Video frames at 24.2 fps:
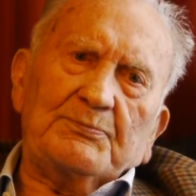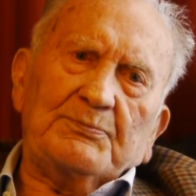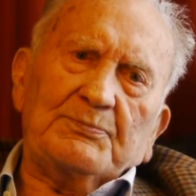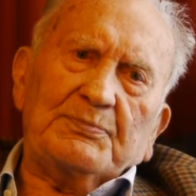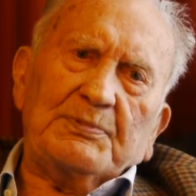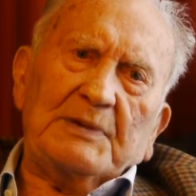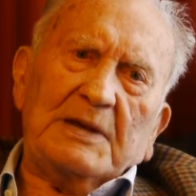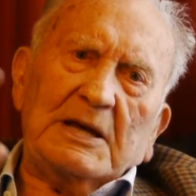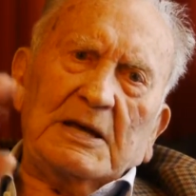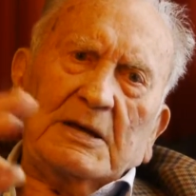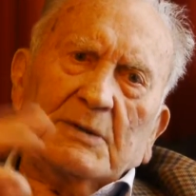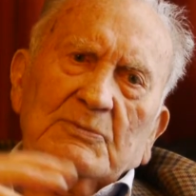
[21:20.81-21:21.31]

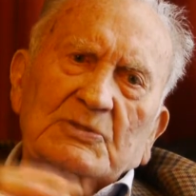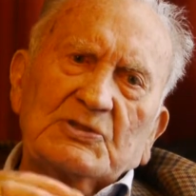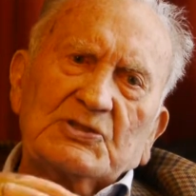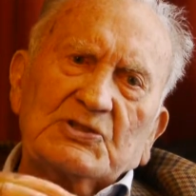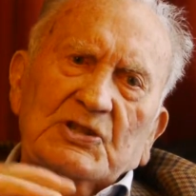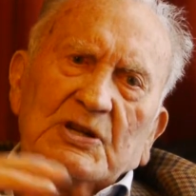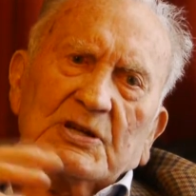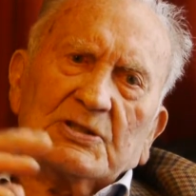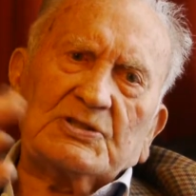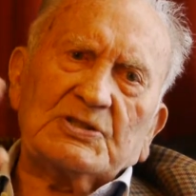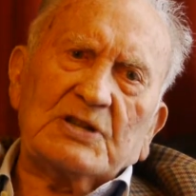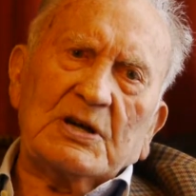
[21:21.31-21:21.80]
plane was
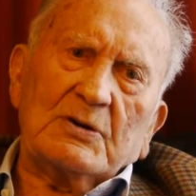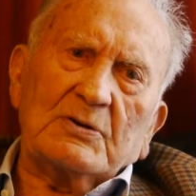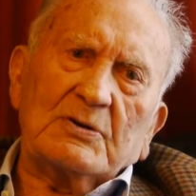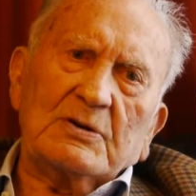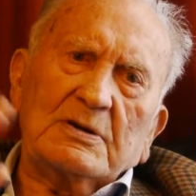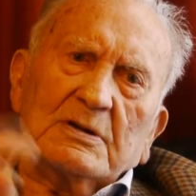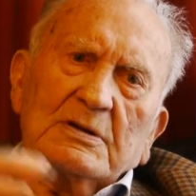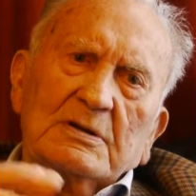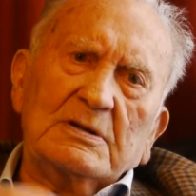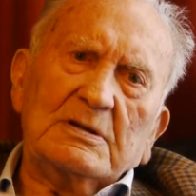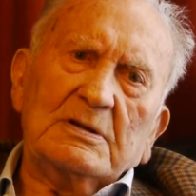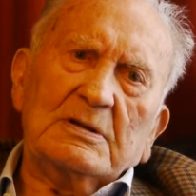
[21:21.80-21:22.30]
shot down.
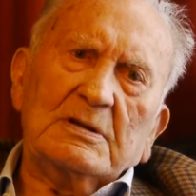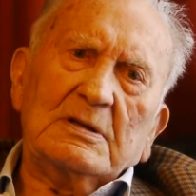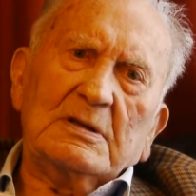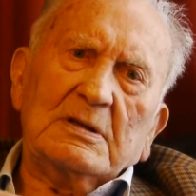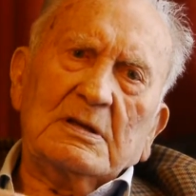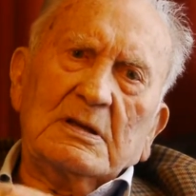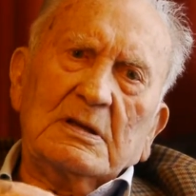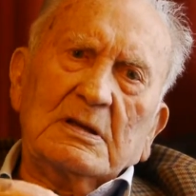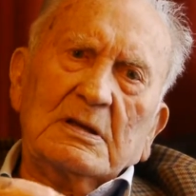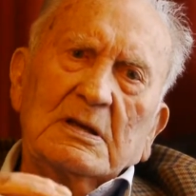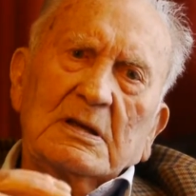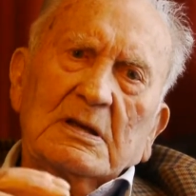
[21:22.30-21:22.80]

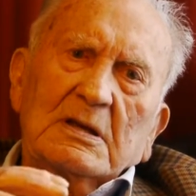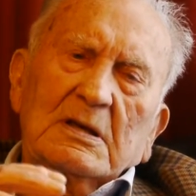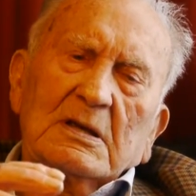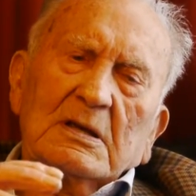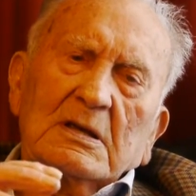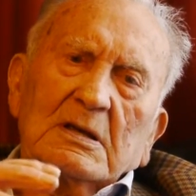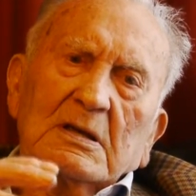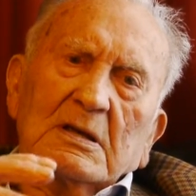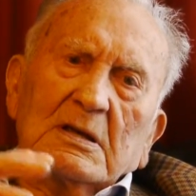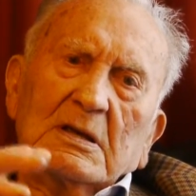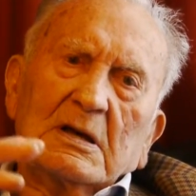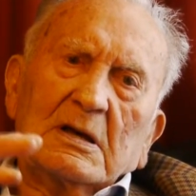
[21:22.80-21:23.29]

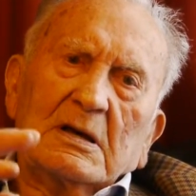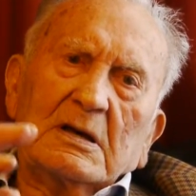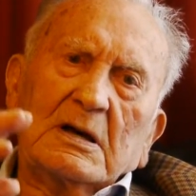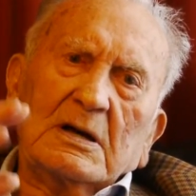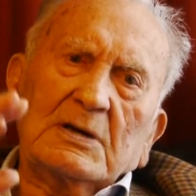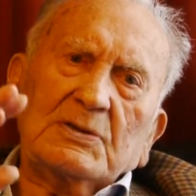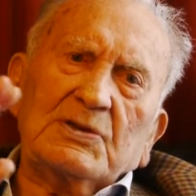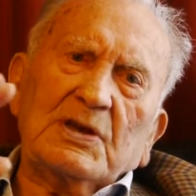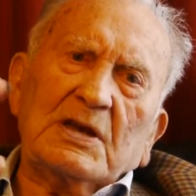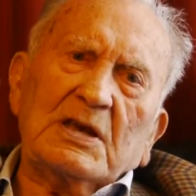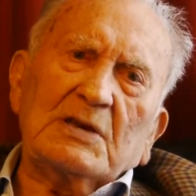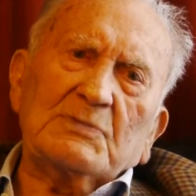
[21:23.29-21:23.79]
I
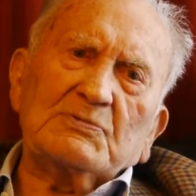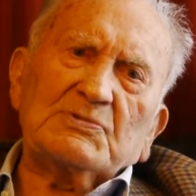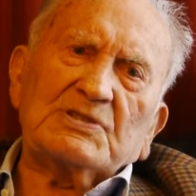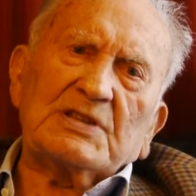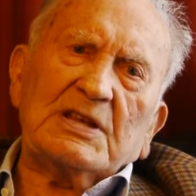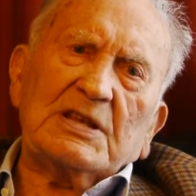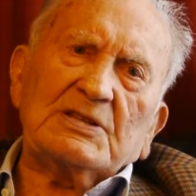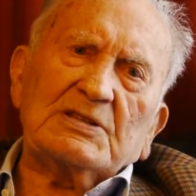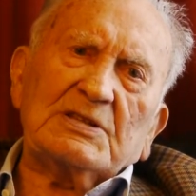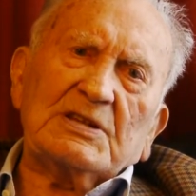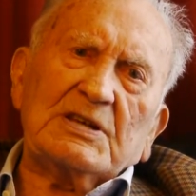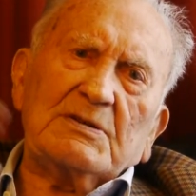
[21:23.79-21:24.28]
think it
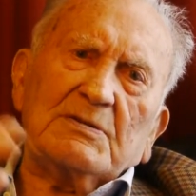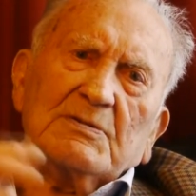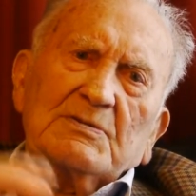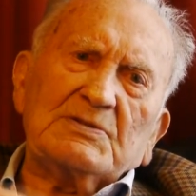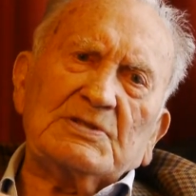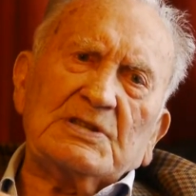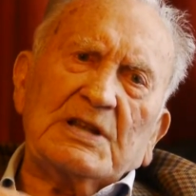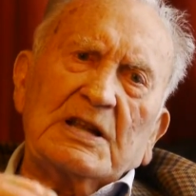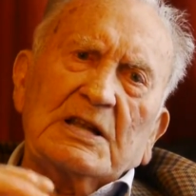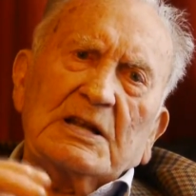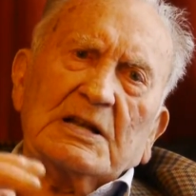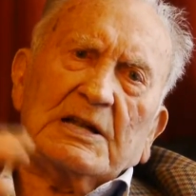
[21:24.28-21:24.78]
that it was
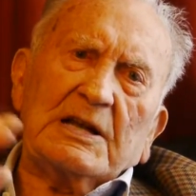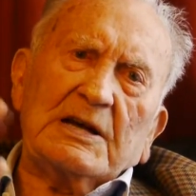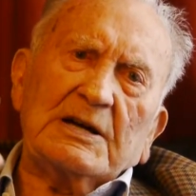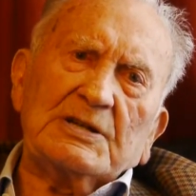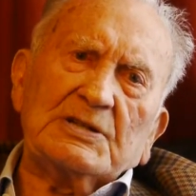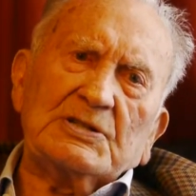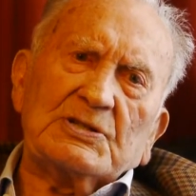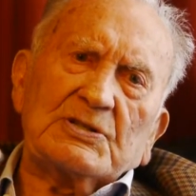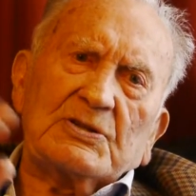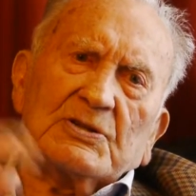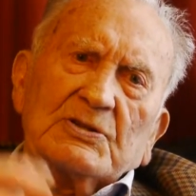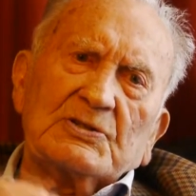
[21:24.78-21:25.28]
in a
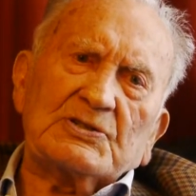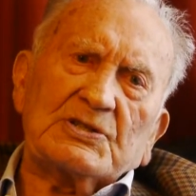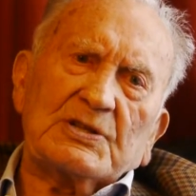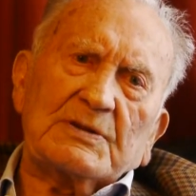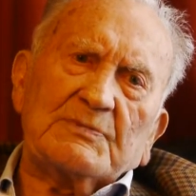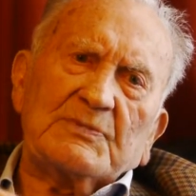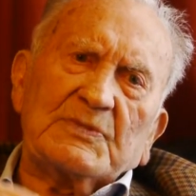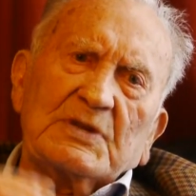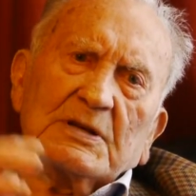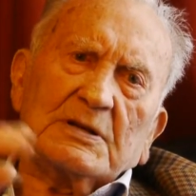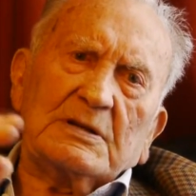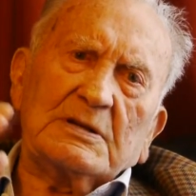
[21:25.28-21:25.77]
Glider or
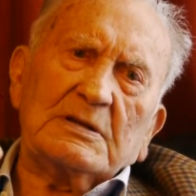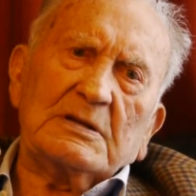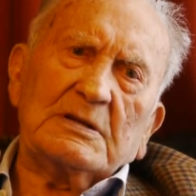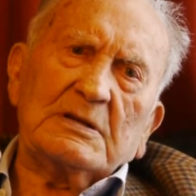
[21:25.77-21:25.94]
something.